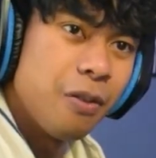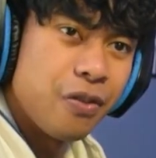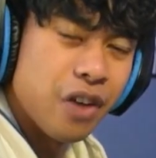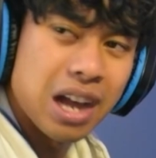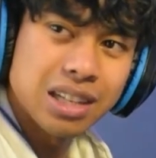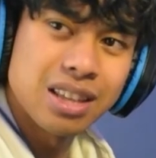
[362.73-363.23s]

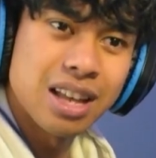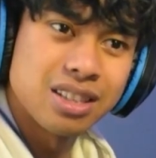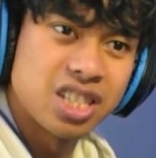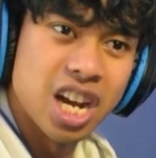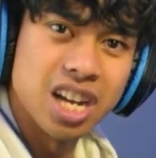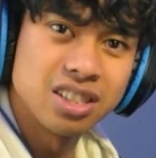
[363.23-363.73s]
fact
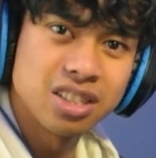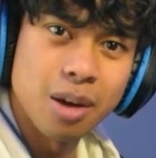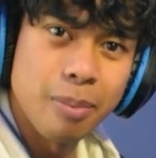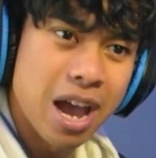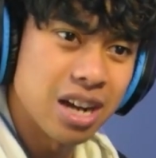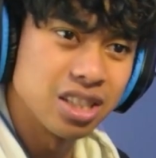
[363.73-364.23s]
that
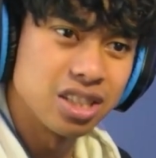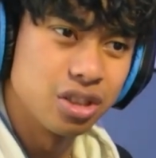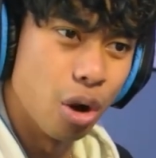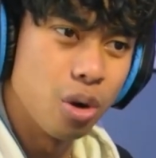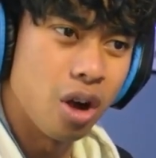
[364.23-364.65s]
Chainsaw Man is so